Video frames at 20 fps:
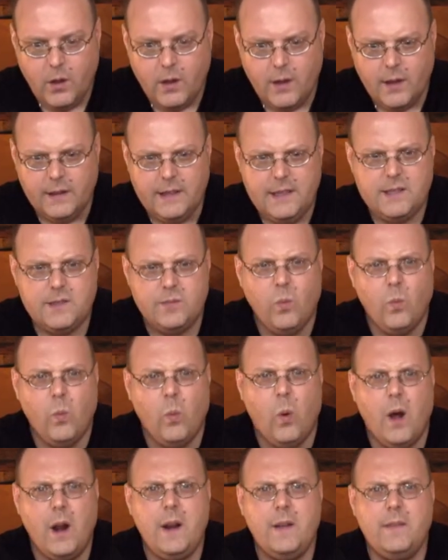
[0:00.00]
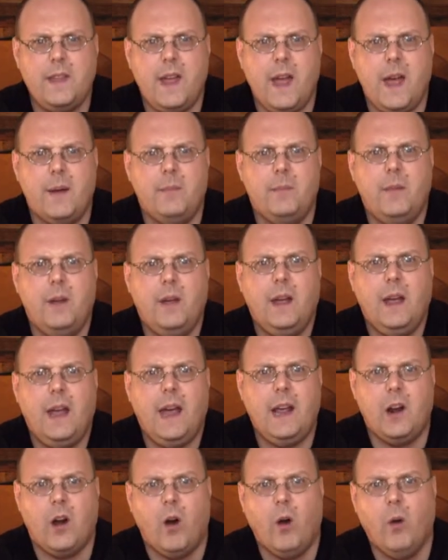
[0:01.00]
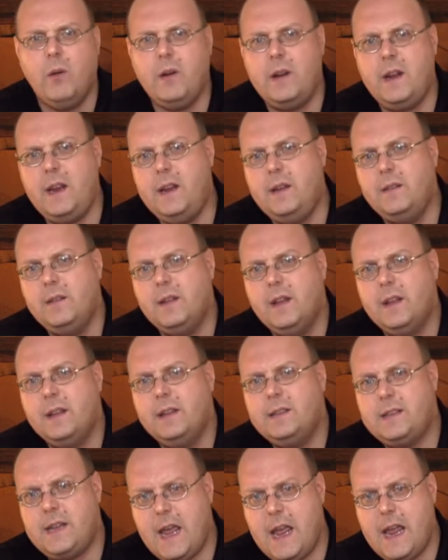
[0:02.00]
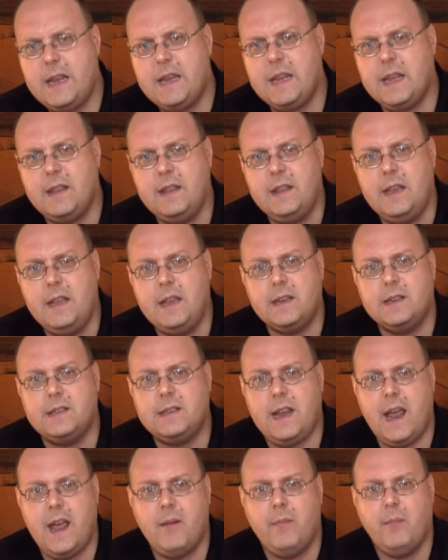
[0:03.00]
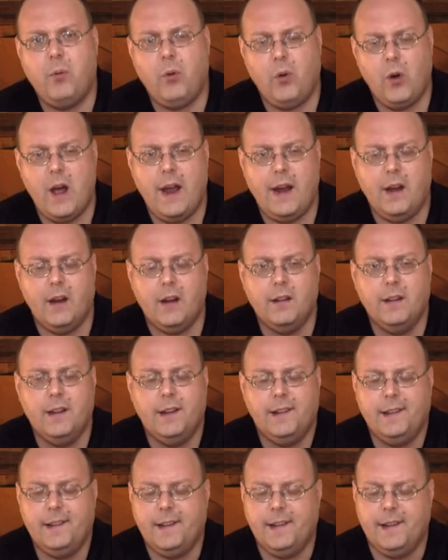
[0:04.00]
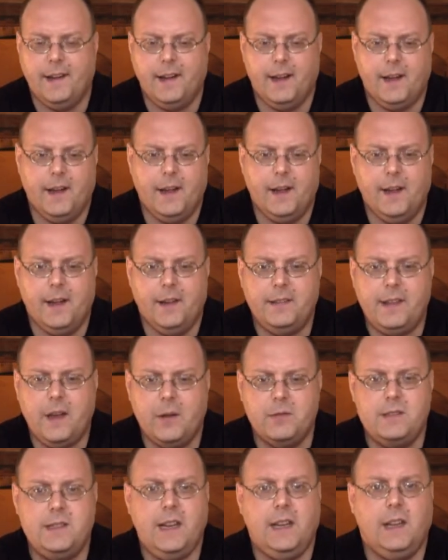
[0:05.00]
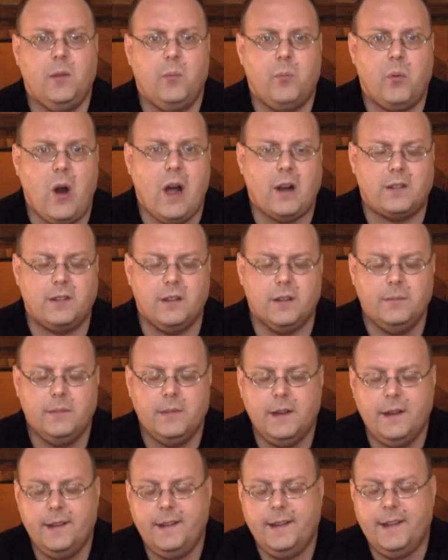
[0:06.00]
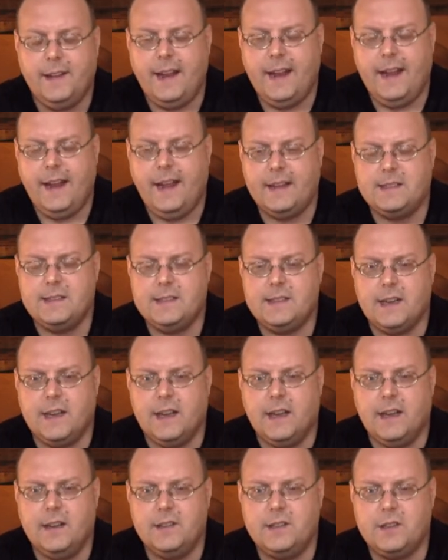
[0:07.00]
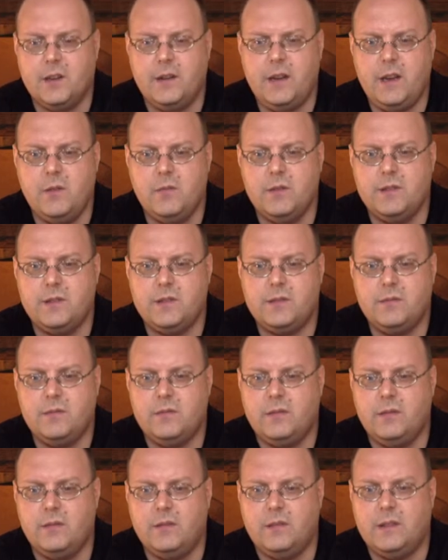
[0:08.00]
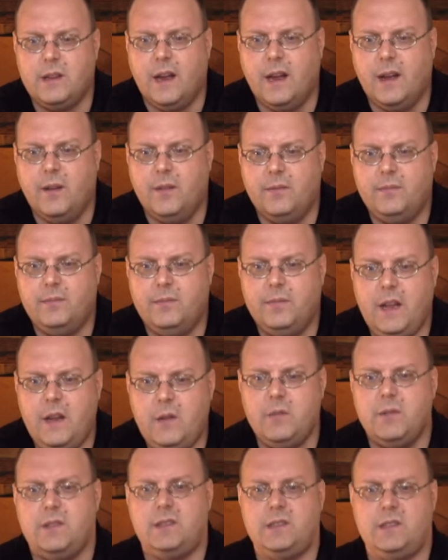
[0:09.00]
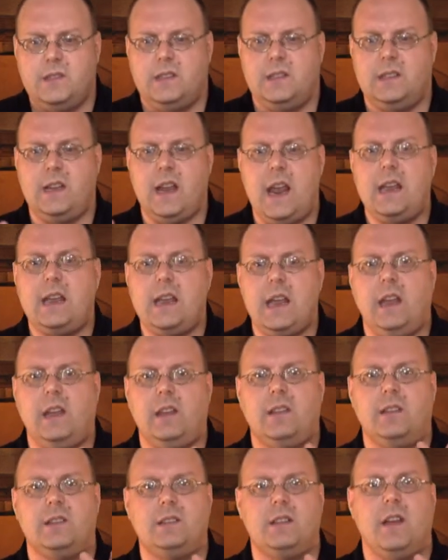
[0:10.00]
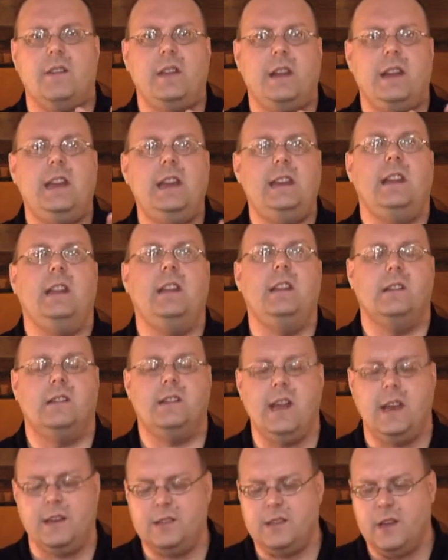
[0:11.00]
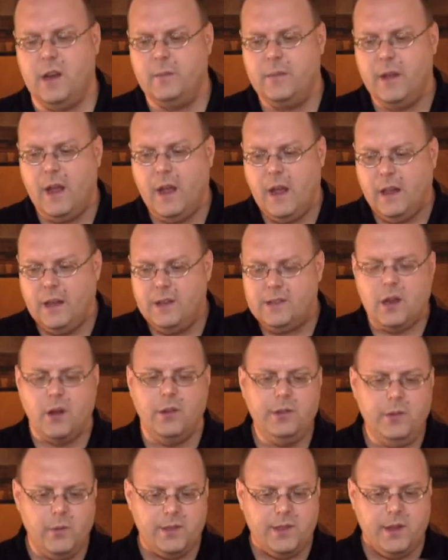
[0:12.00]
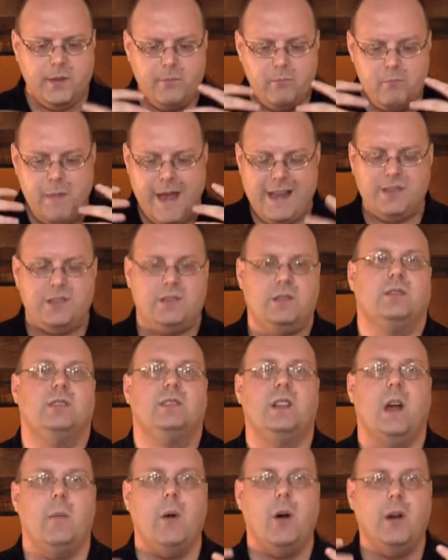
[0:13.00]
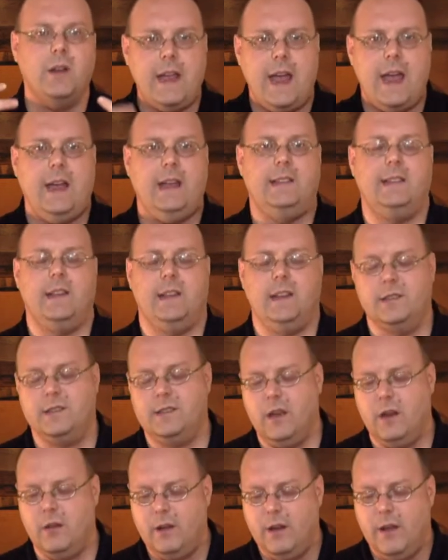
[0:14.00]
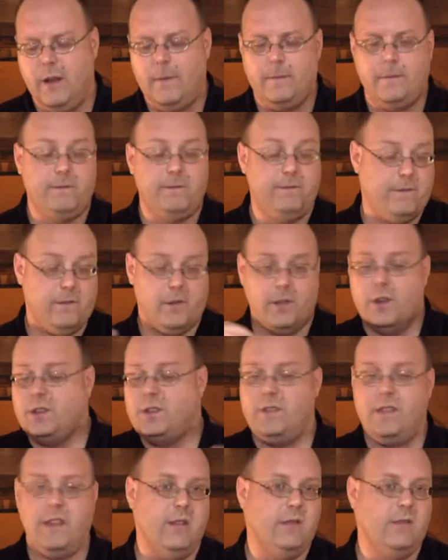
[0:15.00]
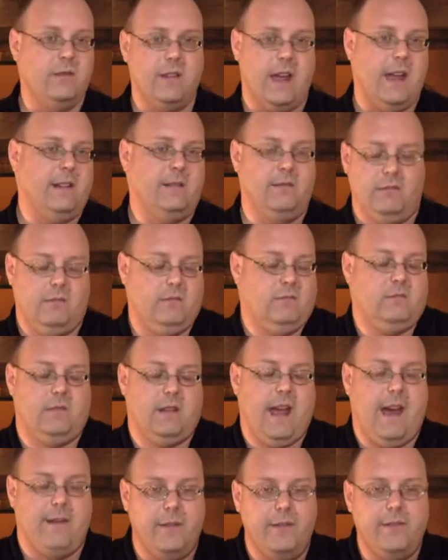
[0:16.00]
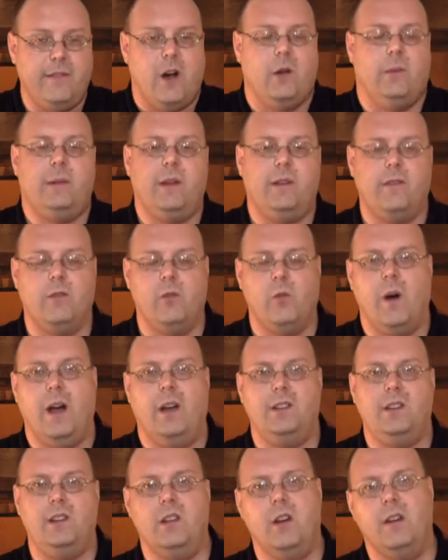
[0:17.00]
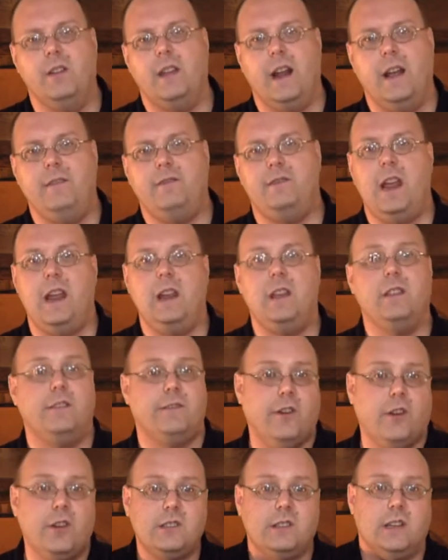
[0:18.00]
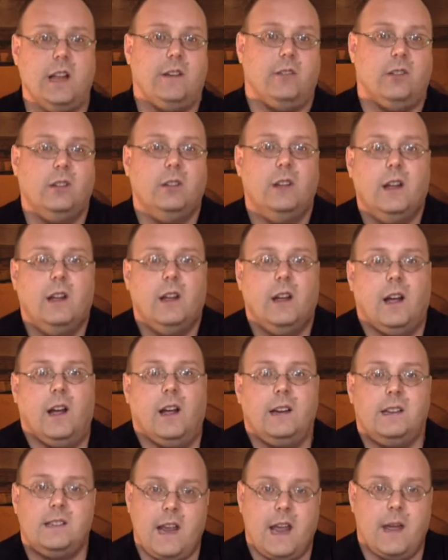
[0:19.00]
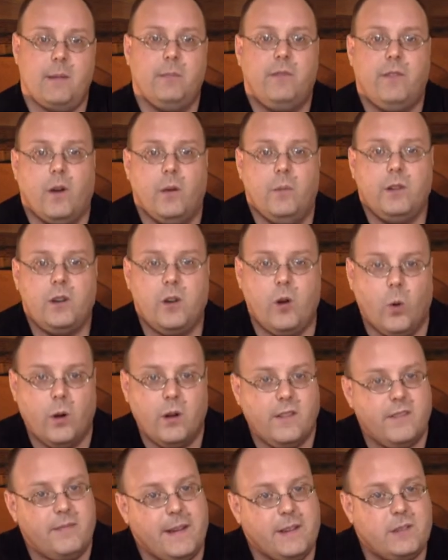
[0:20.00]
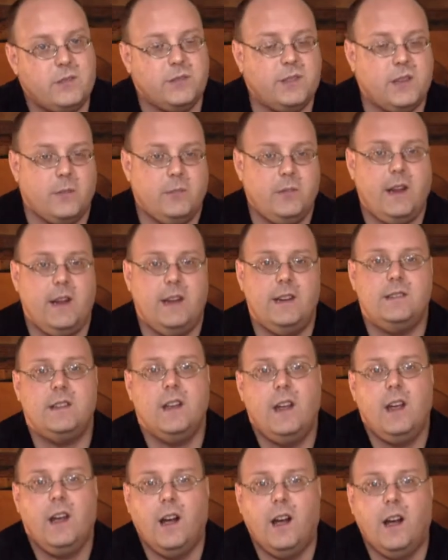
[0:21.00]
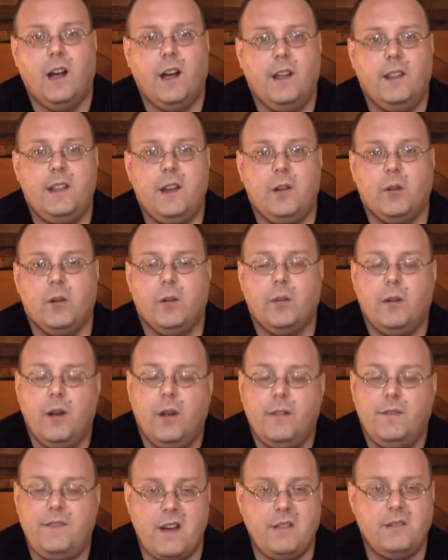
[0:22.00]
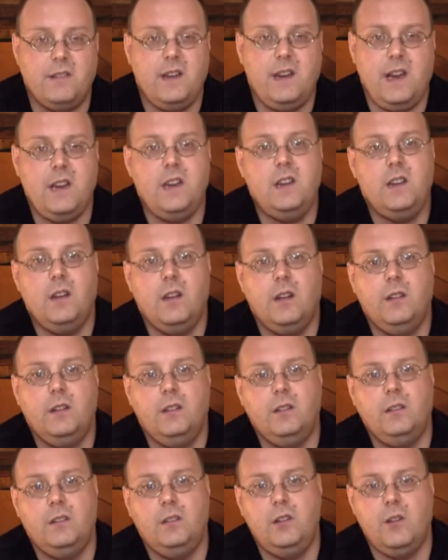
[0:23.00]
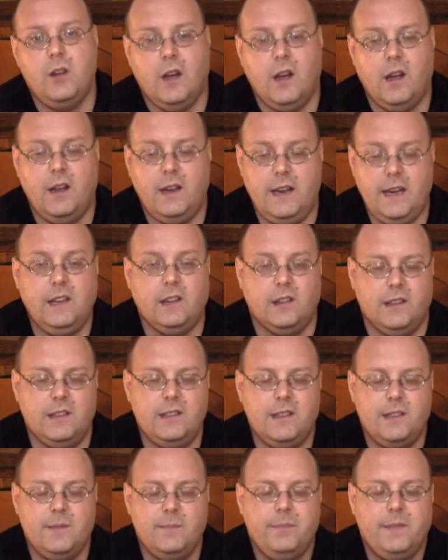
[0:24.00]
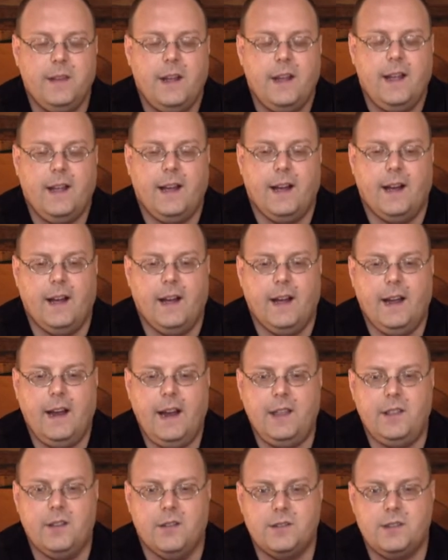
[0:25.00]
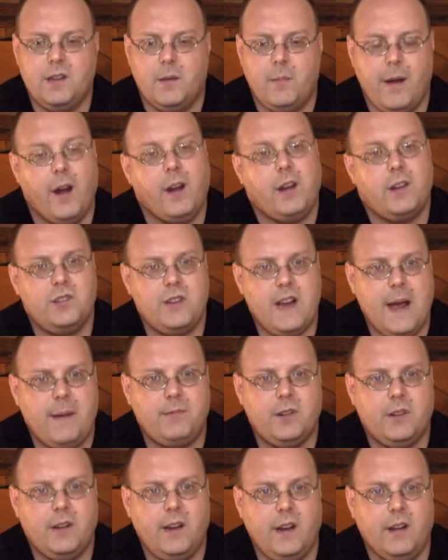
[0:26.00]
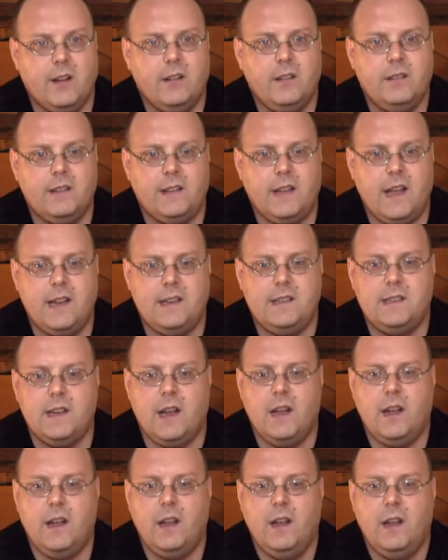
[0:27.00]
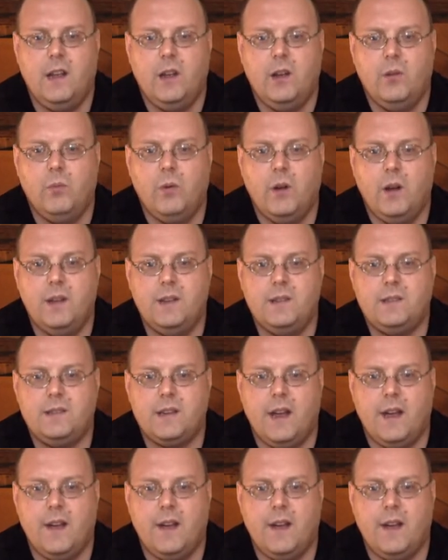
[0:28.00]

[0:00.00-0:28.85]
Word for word: at least one of them had already taken the exam prior. Uh, that was DLynn Proctor, and uh, so he was uh, he was taking the stuff that he needed to take. So let's go through what the master sommelier thing is. So for those of you that have been following me for a while, you know that I've taken the first level uh, exam from the Court of Master Sommeliers. Uh, they were founded in uh, England, and there was an American chapter here that was